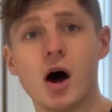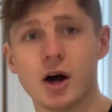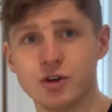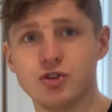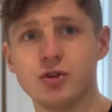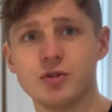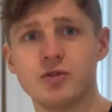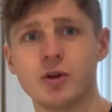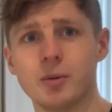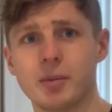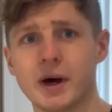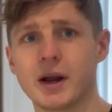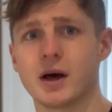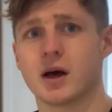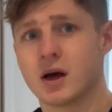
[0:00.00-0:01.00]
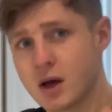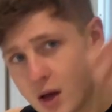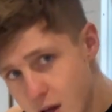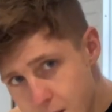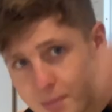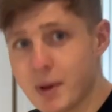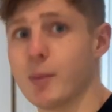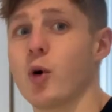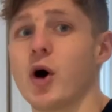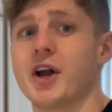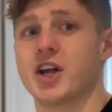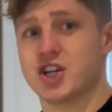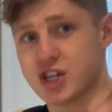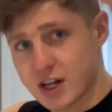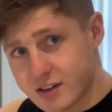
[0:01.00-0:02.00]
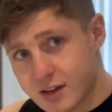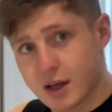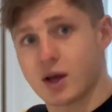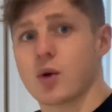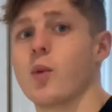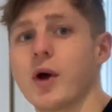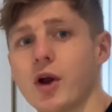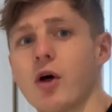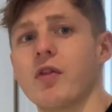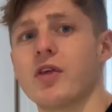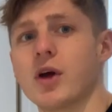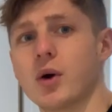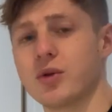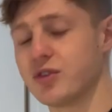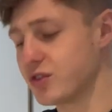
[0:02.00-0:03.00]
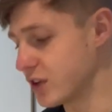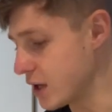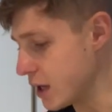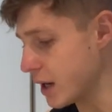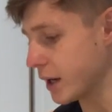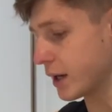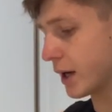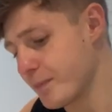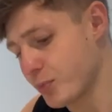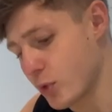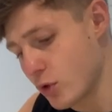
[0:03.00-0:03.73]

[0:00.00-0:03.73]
I do feel better, a bit more energetic when on the old skier.